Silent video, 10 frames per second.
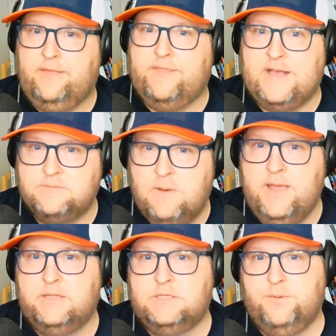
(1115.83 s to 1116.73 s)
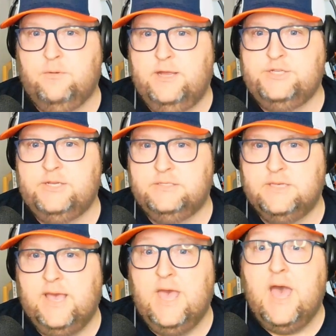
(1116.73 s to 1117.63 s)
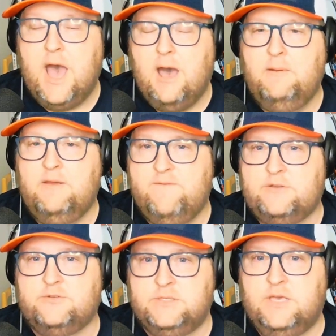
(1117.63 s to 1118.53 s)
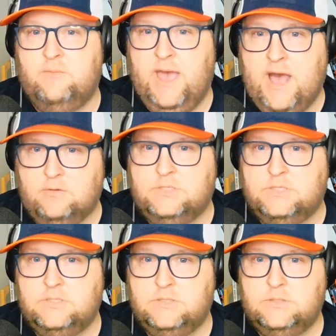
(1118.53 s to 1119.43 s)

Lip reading: Like, that's my inspiration, is like, how many veterans can we house?